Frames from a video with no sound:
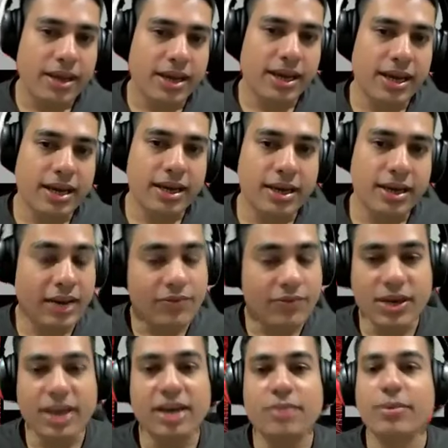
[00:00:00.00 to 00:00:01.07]
And like
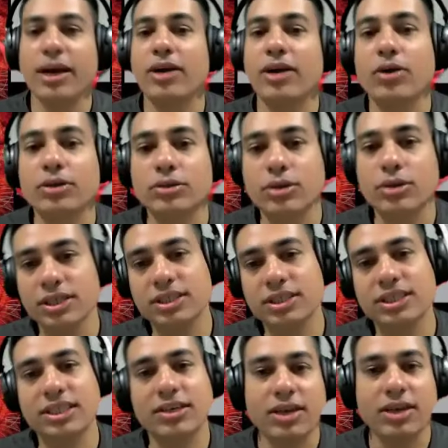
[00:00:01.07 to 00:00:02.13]
we are in Bangkok, so it is
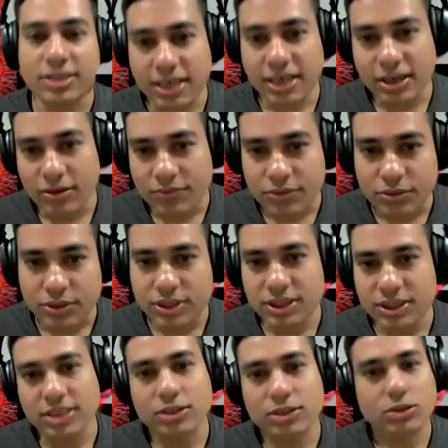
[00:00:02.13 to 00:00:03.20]
7 hours ahead of
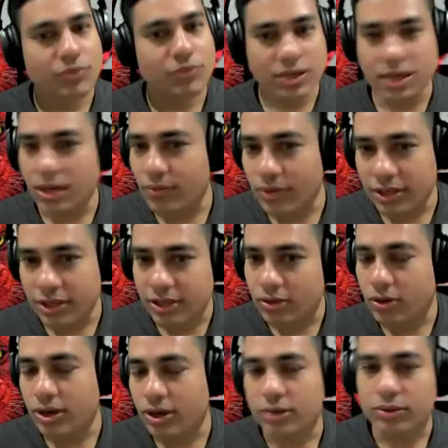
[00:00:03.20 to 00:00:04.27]
UTC. So we convert it
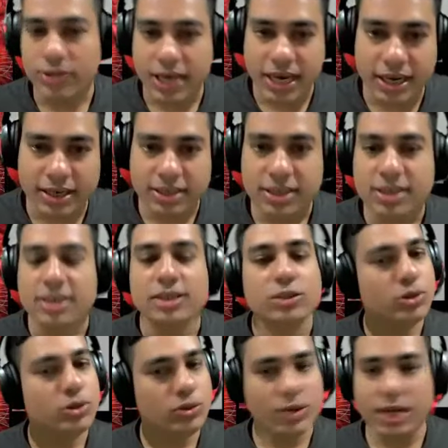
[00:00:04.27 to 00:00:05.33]
according to that.
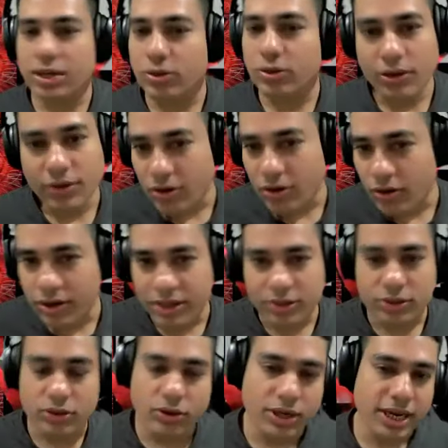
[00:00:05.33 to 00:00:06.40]
So you can do it according
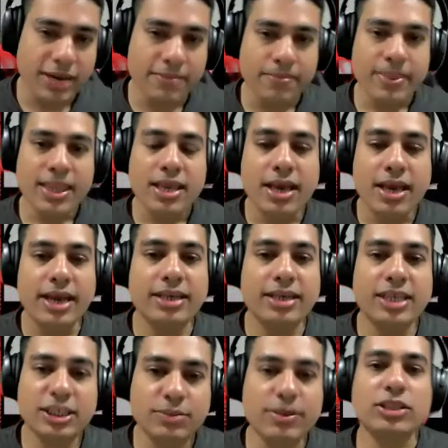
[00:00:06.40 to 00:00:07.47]
to your time. And
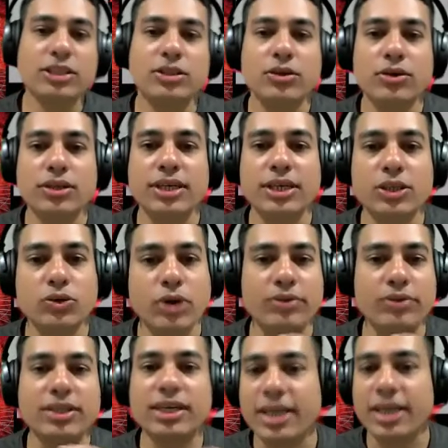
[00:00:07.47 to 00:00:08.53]
just make sure that you
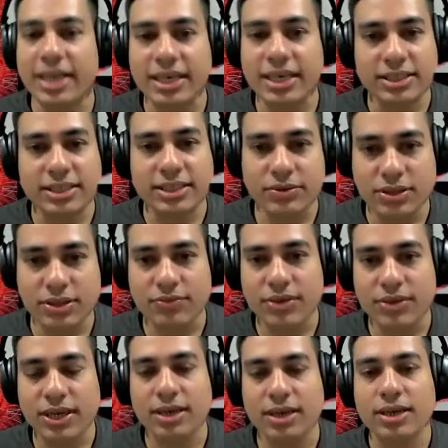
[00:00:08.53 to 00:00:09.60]
have that link saved
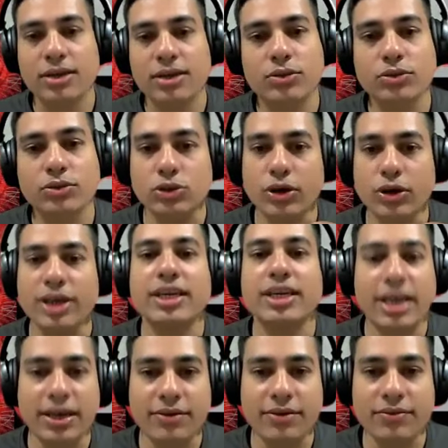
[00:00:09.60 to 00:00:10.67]
somewhere to join
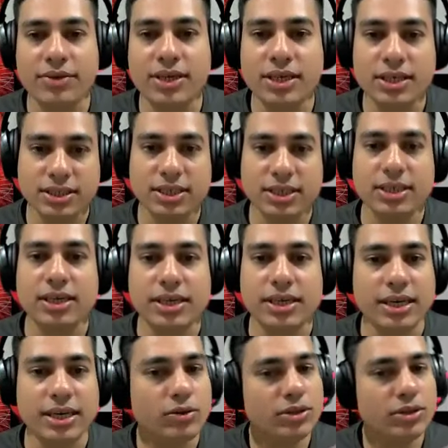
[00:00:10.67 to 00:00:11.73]
every single
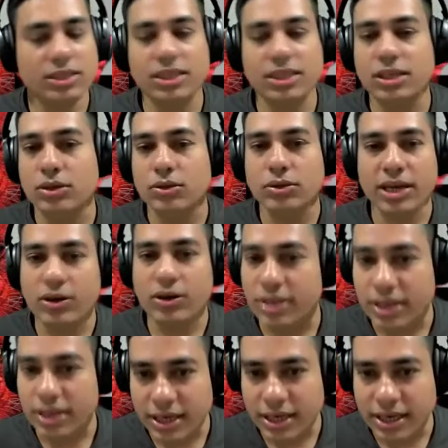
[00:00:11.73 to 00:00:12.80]
day. You just need to click on
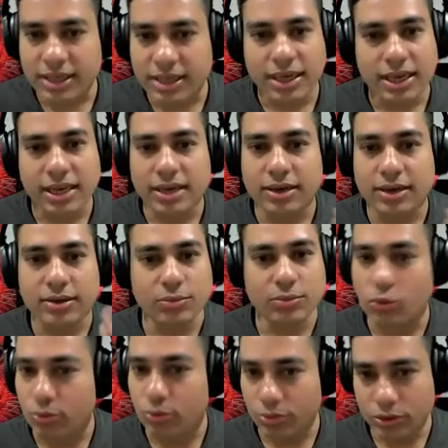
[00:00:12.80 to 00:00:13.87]
that link and
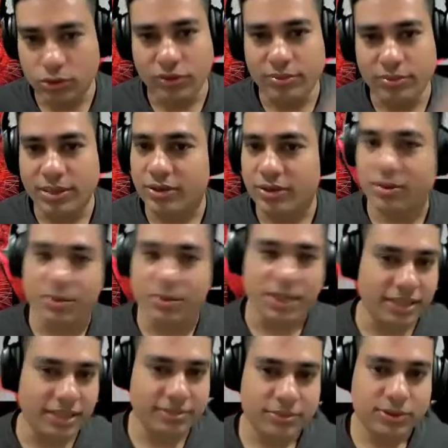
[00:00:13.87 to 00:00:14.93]
boom, you will be into the
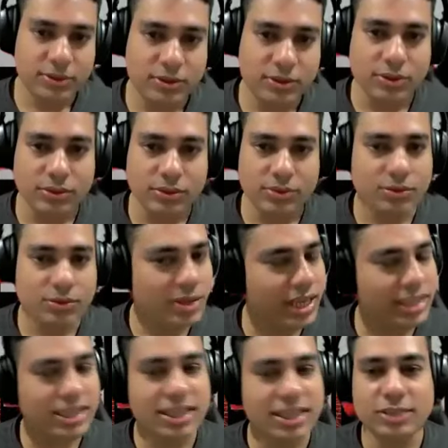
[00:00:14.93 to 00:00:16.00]
meeting. So
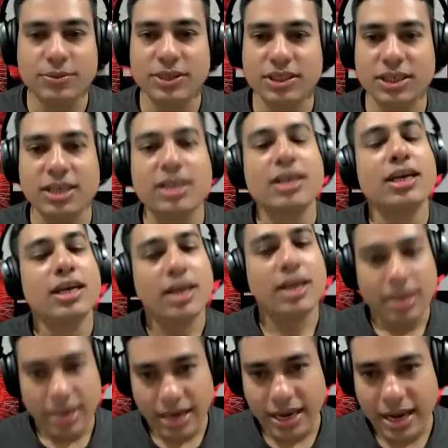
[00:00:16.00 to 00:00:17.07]
nothing is special.
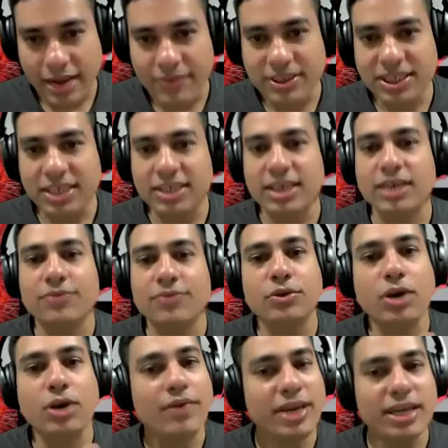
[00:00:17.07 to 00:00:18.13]
And having said that, if
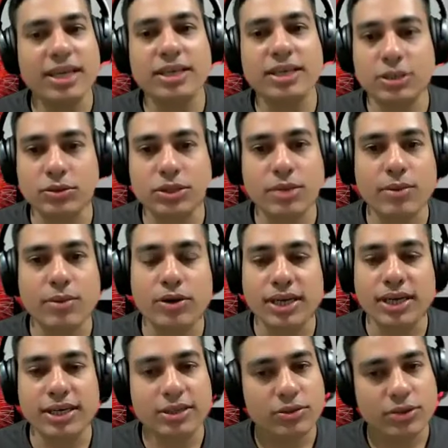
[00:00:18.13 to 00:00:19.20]
you have any issues about
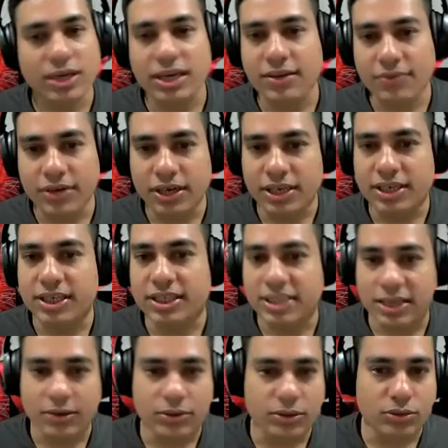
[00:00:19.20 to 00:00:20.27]
that, you can definitely reach
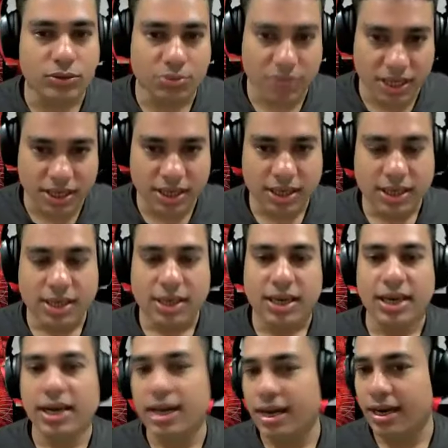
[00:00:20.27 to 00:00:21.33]
out to me
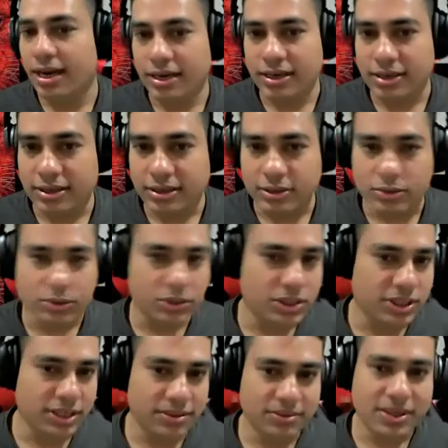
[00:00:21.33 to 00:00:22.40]
and to
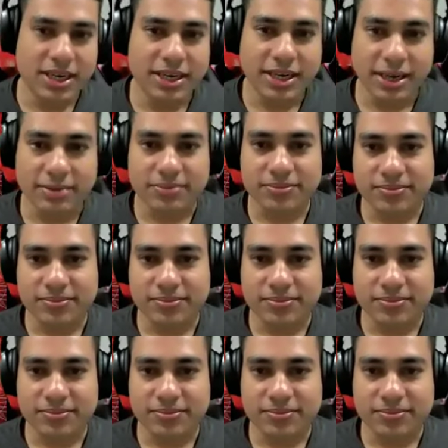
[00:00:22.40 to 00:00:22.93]
Christian anytime.